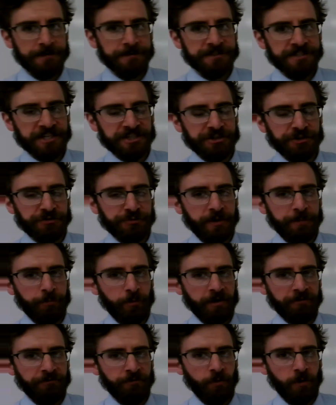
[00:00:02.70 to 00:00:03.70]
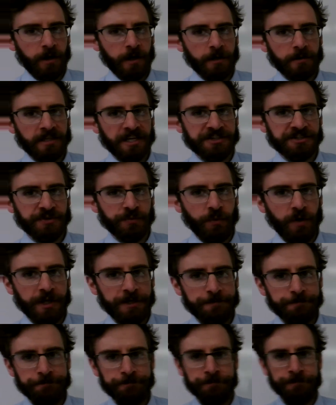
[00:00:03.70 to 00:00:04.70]
Section 3.4, Lesson
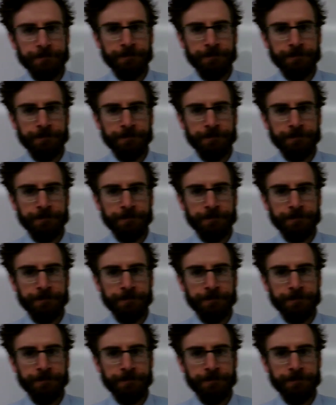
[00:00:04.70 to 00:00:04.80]
1.